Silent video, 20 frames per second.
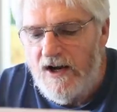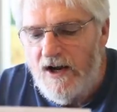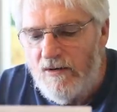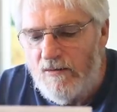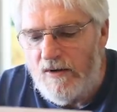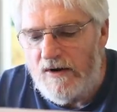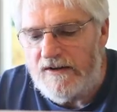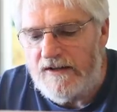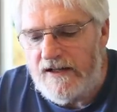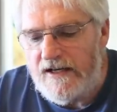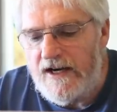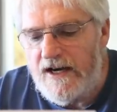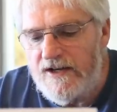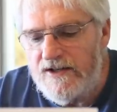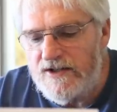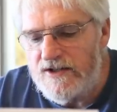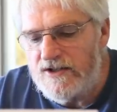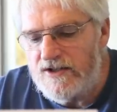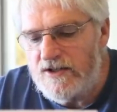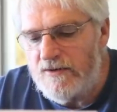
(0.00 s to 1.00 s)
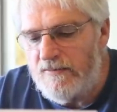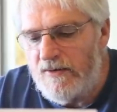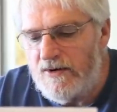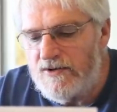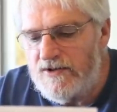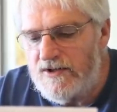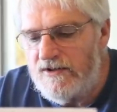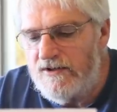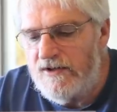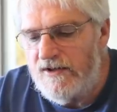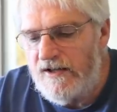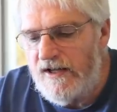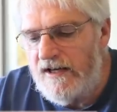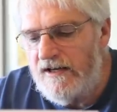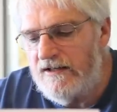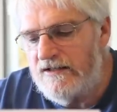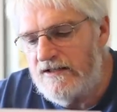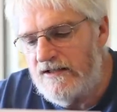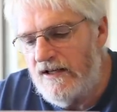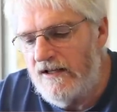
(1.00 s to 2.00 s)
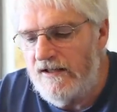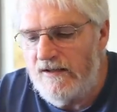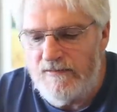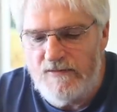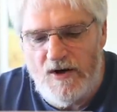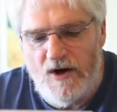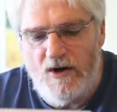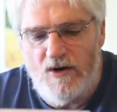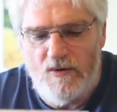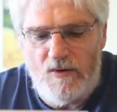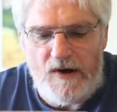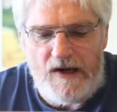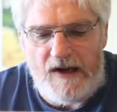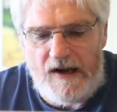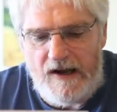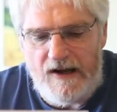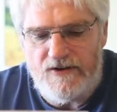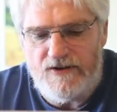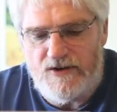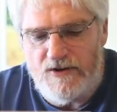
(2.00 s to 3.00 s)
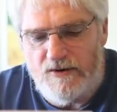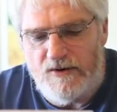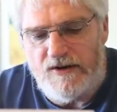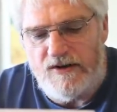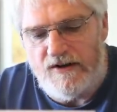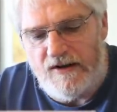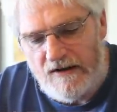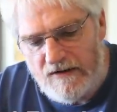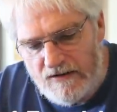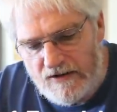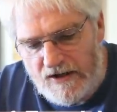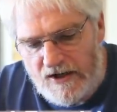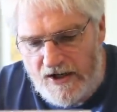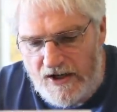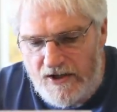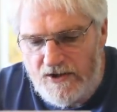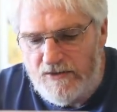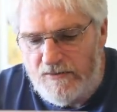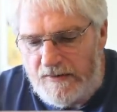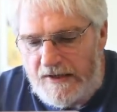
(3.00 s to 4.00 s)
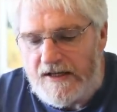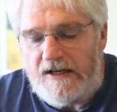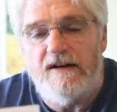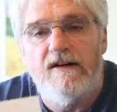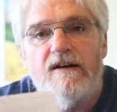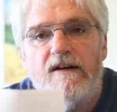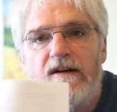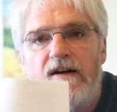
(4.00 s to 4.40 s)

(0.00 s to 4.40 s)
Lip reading: What the agent's supposed to do then is tell them, no, we can't do it, they'll kill me.